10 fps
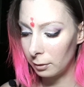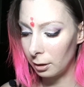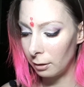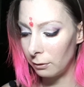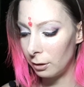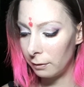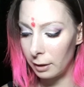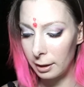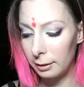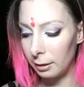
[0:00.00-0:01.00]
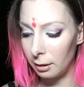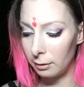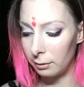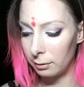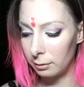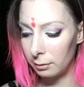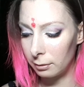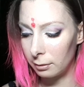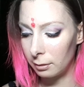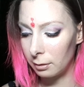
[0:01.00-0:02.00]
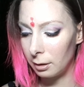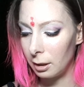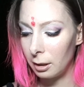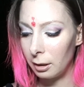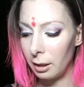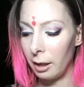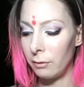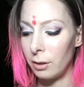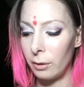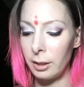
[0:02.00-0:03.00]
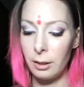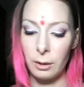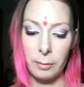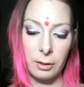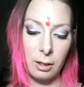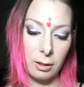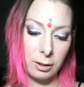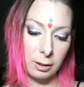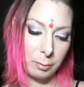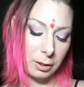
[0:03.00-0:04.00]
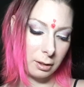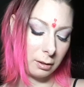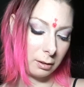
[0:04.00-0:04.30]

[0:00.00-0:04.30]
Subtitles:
of divine love. Yeah, I have no idea what I'm going to call this, but